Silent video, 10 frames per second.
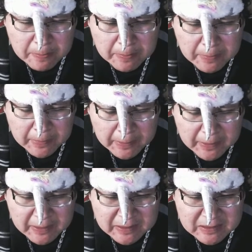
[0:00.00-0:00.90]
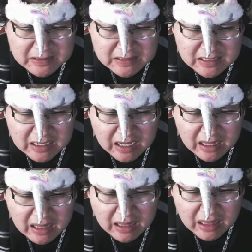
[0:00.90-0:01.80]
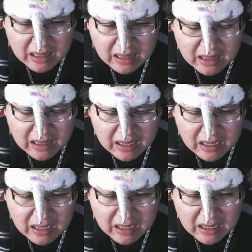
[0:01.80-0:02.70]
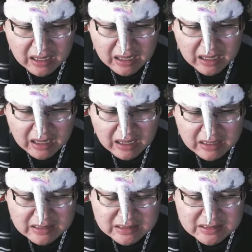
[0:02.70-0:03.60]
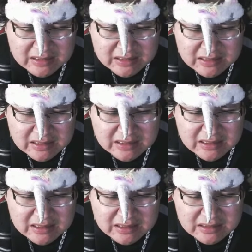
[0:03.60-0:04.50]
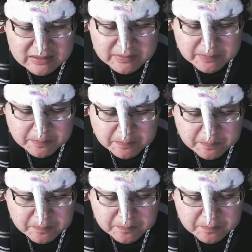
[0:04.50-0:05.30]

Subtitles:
[no speech]